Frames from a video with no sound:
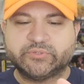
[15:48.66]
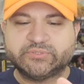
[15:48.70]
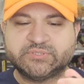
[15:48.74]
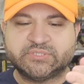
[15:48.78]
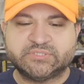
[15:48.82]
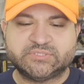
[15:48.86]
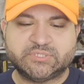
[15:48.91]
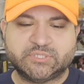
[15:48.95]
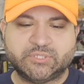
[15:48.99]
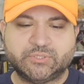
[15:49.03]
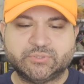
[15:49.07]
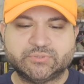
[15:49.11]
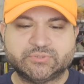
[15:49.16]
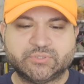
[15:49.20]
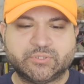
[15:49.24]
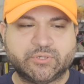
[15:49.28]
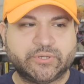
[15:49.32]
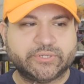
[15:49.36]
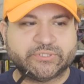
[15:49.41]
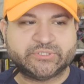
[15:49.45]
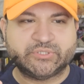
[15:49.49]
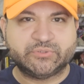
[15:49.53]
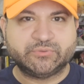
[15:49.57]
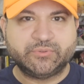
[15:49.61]
Was this a
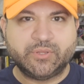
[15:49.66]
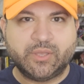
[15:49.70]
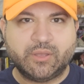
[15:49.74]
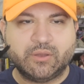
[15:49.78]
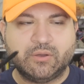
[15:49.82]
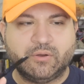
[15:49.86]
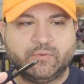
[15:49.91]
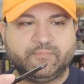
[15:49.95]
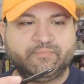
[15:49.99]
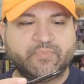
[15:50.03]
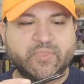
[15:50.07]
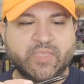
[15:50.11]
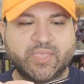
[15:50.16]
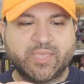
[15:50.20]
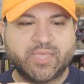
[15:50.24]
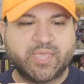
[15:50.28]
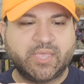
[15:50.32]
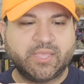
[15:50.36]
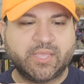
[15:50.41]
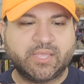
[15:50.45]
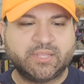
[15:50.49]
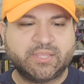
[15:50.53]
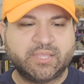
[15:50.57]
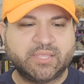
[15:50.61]
user issue? No.
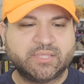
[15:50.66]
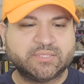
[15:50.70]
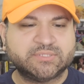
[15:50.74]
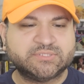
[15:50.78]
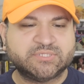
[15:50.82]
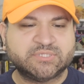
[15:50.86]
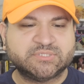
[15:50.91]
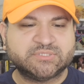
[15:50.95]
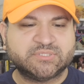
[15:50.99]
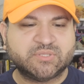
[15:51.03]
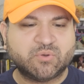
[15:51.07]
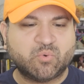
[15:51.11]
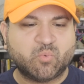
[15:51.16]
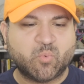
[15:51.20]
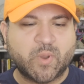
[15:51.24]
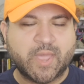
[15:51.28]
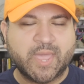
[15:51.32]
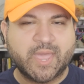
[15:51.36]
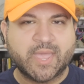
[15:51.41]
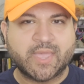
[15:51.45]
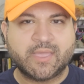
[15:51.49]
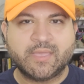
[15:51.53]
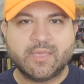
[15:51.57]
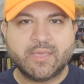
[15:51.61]
I think it's just the
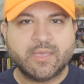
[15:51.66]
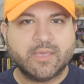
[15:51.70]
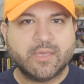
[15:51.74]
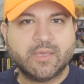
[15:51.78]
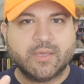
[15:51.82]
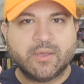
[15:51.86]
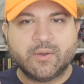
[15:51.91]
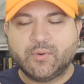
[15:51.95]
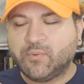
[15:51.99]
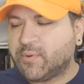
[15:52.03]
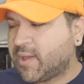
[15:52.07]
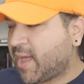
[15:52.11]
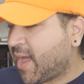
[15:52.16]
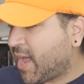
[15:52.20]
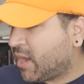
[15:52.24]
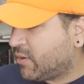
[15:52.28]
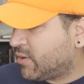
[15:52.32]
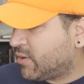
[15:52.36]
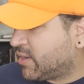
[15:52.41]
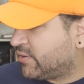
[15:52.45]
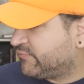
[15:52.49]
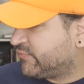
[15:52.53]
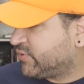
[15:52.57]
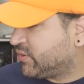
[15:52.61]
way,
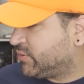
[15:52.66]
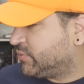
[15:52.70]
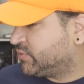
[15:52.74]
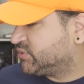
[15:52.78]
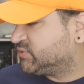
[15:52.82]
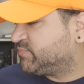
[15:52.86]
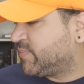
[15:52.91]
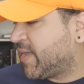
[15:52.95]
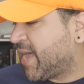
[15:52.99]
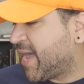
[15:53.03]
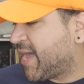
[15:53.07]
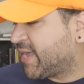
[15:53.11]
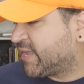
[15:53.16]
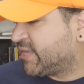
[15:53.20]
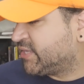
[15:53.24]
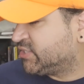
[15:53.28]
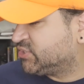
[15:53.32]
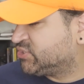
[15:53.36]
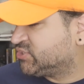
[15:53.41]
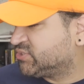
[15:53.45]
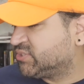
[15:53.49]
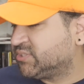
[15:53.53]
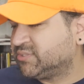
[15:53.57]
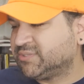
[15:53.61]
however it was
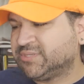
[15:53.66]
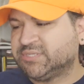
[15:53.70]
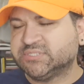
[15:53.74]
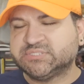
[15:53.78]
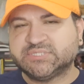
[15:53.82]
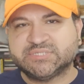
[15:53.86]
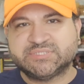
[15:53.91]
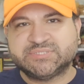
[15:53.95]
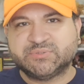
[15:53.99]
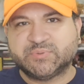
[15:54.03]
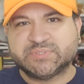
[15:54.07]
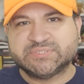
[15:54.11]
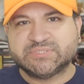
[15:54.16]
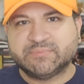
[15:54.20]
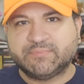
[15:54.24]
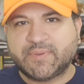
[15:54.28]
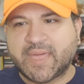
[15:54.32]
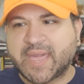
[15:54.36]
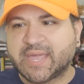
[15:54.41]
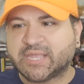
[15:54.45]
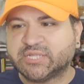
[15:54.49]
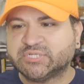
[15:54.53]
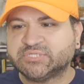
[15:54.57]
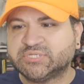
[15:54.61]
packaged. It just wasn't
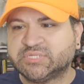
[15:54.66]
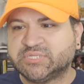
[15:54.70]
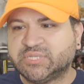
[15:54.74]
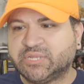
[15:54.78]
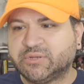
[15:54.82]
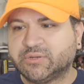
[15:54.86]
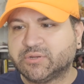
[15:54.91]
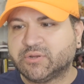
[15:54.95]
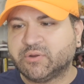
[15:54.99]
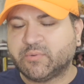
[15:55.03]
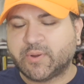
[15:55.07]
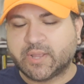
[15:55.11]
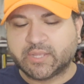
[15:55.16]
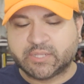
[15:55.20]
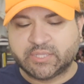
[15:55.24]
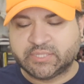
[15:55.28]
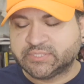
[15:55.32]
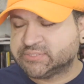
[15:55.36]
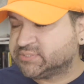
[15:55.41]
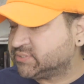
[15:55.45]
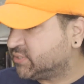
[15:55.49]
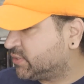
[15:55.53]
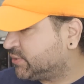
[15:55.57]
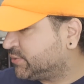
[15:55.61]
packaged in here
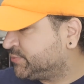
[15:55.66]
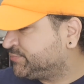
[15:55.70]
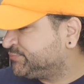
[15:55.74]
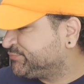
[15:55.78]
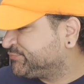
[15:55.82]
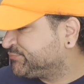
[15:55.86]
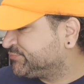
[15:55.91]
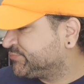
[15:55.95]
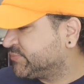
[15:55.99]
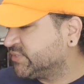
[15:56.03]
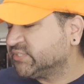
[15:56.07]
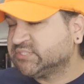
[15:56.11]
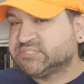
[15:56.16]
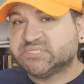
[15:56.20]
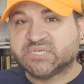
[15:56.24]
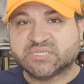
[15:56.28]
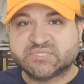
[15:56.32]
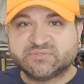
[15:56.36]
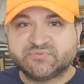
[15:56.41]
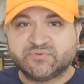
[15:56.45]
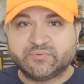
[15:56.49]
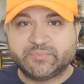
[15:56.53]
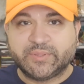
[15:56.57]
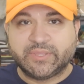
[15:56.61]
correctly, so it
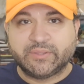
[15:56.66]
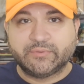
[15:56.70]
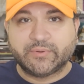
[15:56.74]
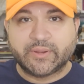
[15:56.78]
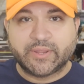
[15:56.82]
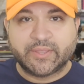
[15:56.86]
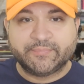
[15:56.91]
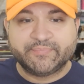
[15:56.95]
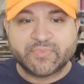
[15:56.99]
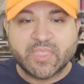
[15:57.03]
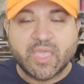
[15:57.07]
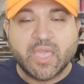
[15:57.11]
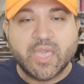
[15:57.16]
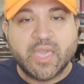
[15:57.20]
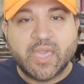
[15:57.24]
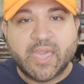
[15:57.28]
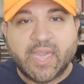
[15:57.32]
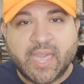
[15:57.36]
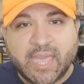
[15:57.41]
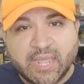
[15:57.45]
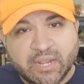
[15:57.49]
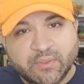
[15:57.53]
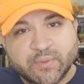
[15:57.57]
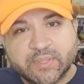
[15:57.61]
sucks for me, right?
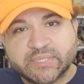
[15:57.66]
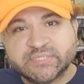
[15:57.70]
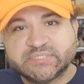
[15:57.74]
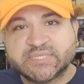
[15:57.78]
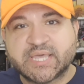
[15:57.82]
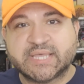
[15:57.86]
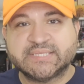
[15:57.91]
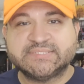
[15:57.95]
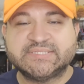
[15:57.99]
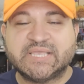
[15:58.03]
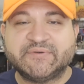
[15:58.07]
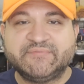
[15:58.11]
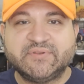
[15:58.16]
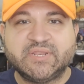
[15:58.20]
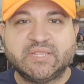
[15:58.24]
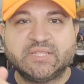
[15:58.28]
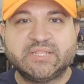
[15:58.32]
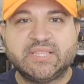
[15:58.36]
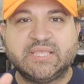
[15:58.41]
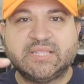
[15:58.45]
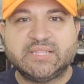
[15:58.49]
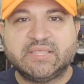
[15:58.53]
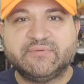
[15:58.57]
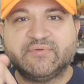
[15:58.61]
Anyways, you guys,
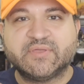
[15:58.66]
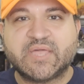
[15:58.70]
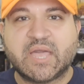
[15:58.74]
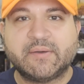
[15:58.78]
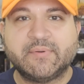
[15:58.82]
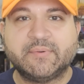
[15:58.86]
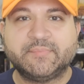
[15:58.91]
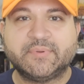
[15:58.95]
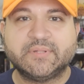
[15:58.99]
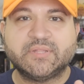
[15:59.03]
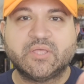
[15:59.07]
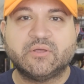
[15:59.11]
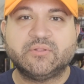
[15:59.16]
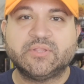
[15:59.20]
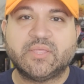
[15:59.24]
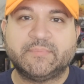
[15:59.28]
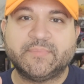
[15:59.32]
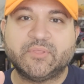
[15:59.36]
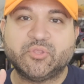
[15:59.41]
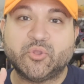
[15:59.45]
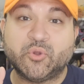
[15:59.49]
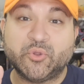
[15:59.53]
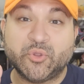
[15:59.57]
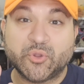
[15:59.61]
definitely leave a comment below. Let
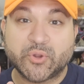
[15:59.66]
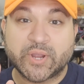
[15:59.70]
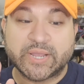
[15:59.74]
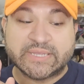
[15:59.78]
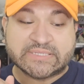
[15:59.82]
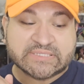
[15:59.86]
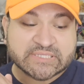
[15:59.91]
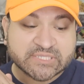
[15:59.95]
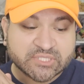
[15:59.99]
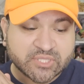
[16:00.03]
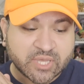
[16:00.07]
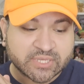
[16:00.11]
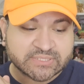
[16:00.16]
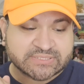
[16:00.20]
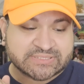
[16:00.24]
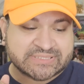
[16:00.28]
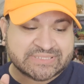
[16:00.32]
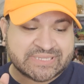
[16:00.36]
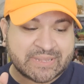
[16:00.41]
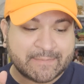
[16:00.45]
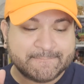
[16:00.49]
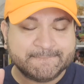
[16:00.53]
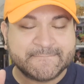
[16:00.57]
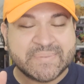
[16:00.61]
me know your guys' thoughts
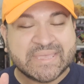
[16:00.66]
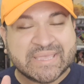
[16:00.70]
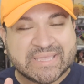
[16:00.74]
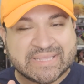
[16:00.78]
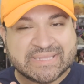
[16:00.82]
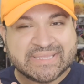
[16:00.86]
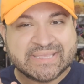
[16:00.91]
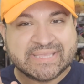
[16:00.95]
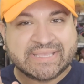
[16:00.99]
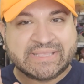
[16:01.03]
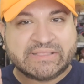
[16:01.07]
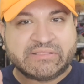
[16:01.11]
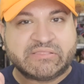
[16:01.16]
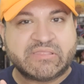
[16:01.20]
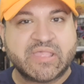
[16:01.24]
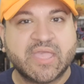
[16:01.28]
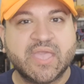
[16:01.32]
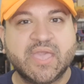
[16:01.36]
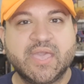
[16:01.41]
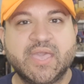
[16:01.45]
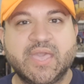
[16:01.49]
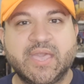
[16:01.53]
and opinions.